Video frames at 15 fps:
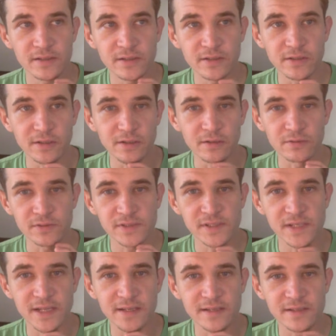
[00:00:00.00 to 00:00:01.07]
you know,
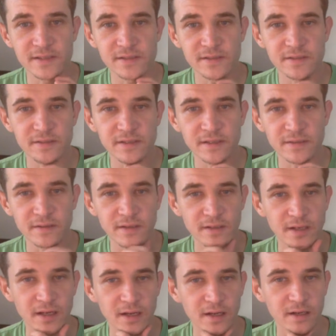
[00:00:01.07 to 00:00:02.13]
send
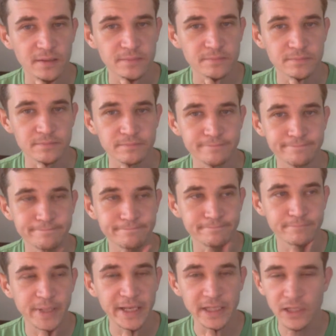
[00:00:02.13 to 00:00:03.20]

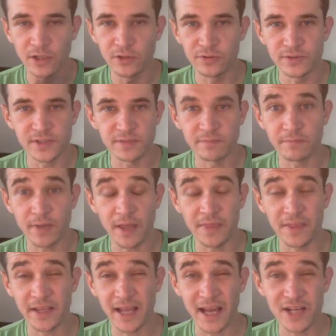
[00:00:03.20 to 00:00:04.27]
payloads and I
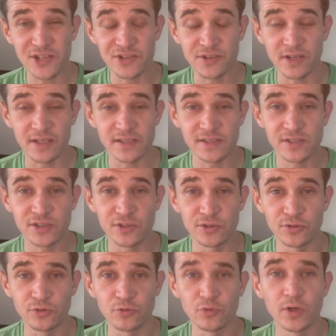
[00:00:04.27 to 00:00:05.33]
think astronauts
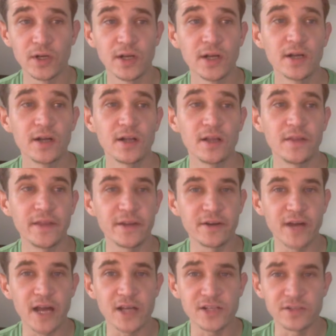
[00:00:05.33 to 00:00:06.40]
to the
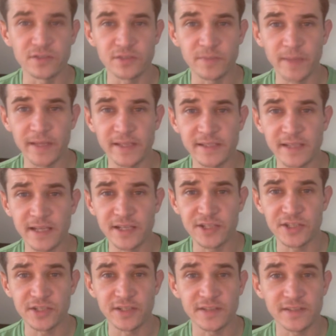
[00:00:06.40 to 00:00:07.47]
International Space
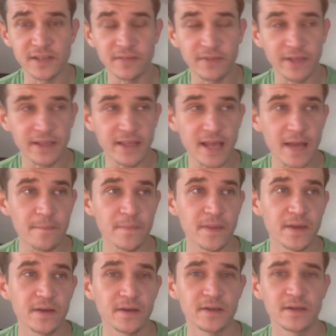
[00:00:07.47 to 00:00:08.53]
Station and stuff like that.
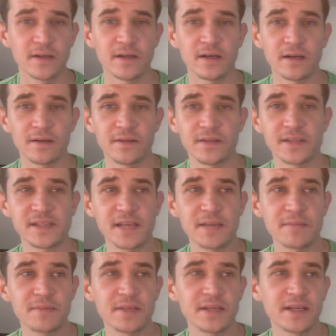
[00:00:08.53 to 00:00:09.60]
The same
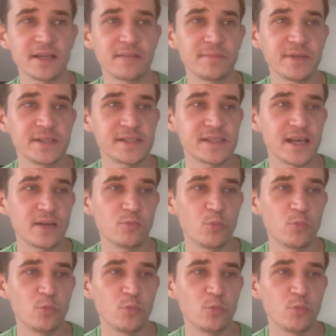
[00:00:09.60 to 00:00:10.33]
thing can be said